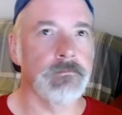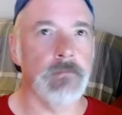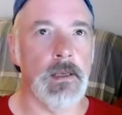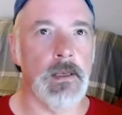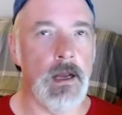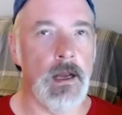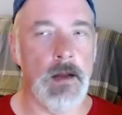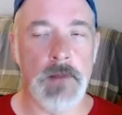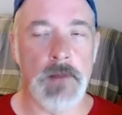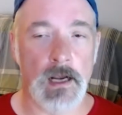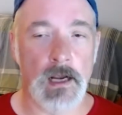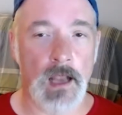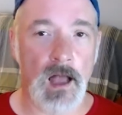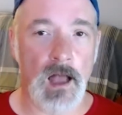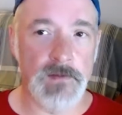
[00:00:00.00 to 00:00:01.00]
Now, I'm not a
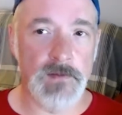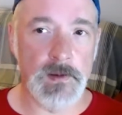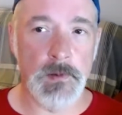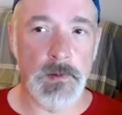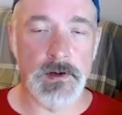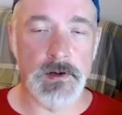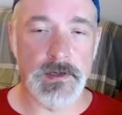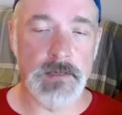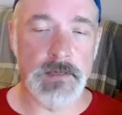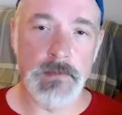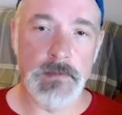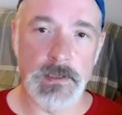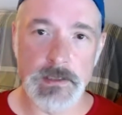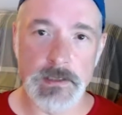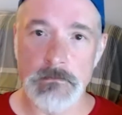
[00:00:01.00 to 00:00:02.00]
coffee person,
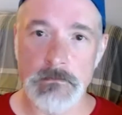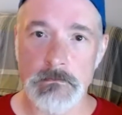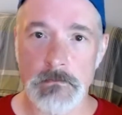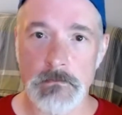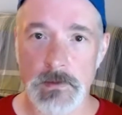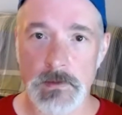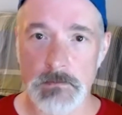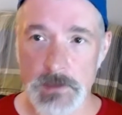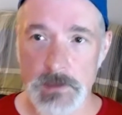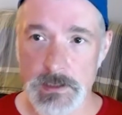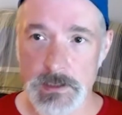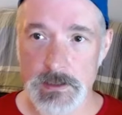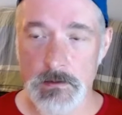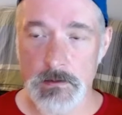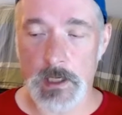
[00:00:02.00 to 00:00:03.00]
but
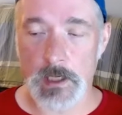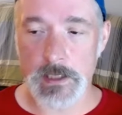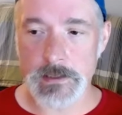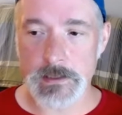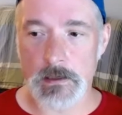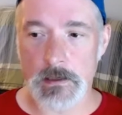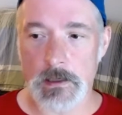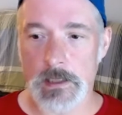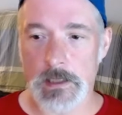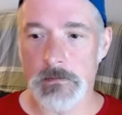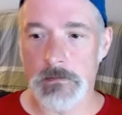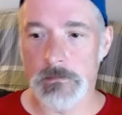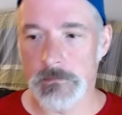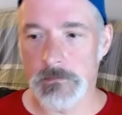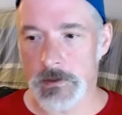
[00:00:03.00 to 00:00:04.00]
Sue likes it a lot.
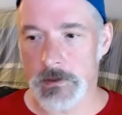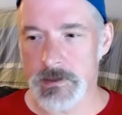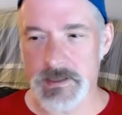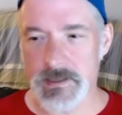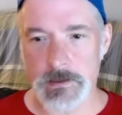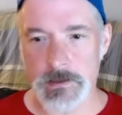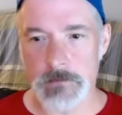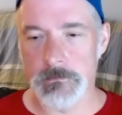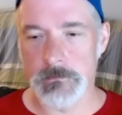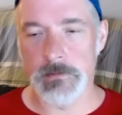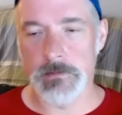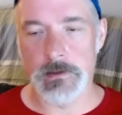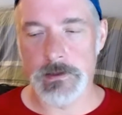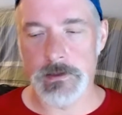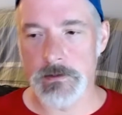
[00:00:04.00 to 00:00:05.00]
Or just
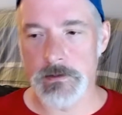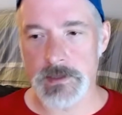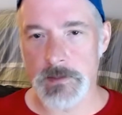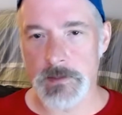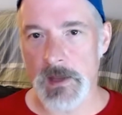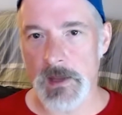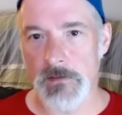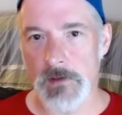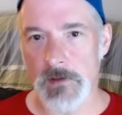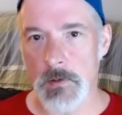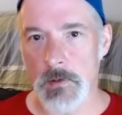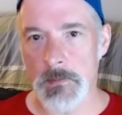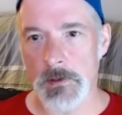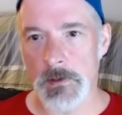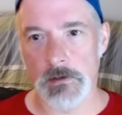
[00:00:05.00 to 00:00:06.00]
put you some heavy
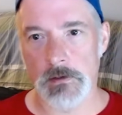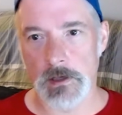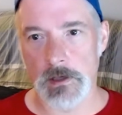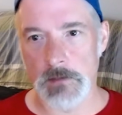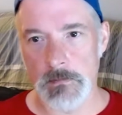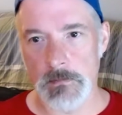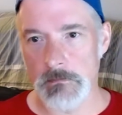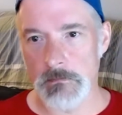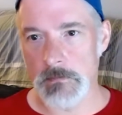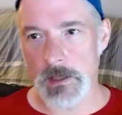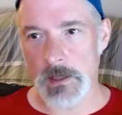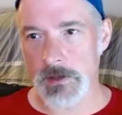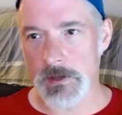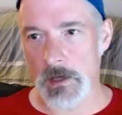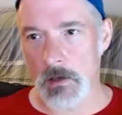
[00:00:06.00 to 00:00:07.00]
whipping cream.
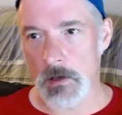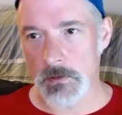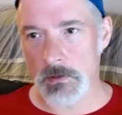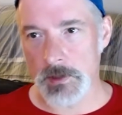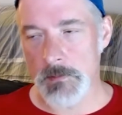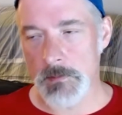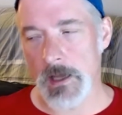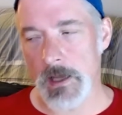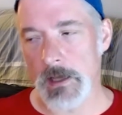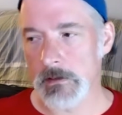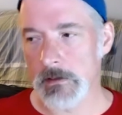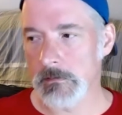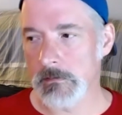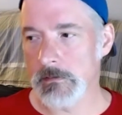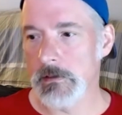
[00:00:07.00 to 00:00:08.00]
Nothing holding you back.
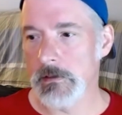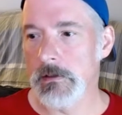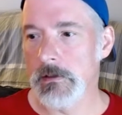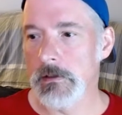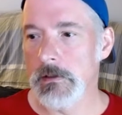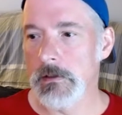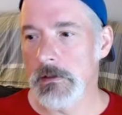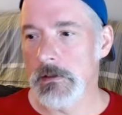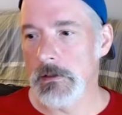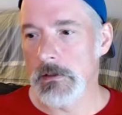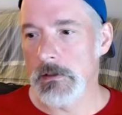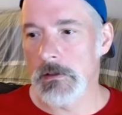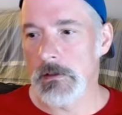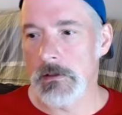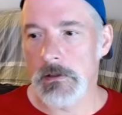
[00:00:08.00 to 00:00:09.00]

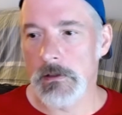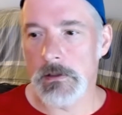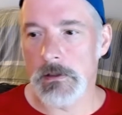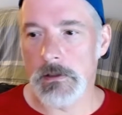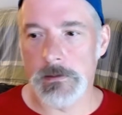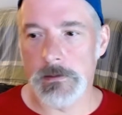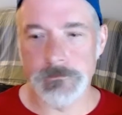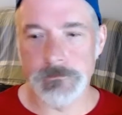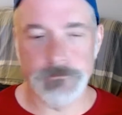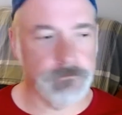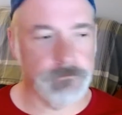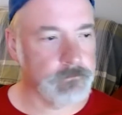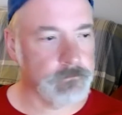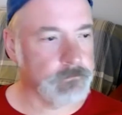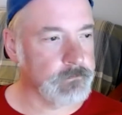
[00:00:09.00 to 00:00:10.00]
Let's
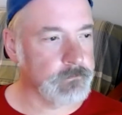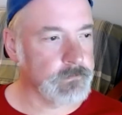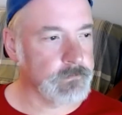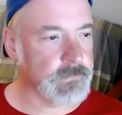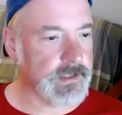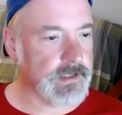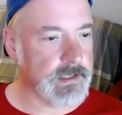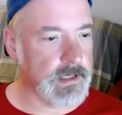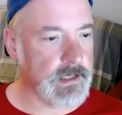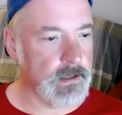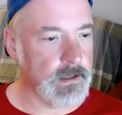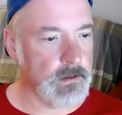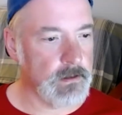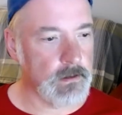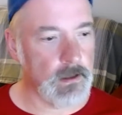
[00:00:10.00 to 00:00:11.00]
see.
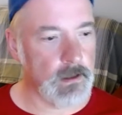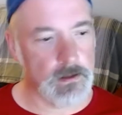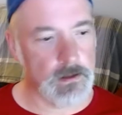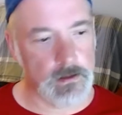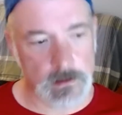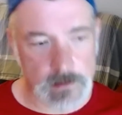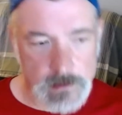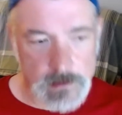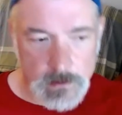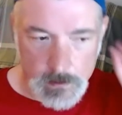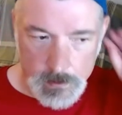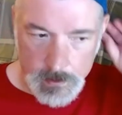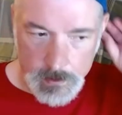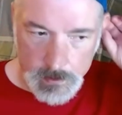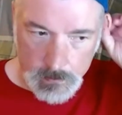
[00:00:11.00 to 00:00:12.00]
It's
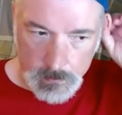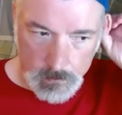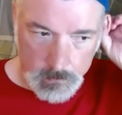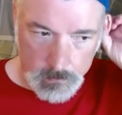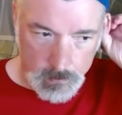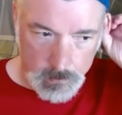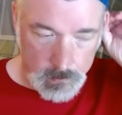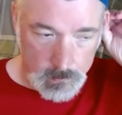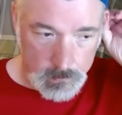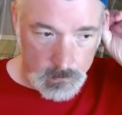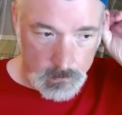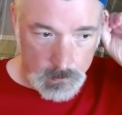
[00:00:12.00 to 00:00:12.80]
starting to get long again.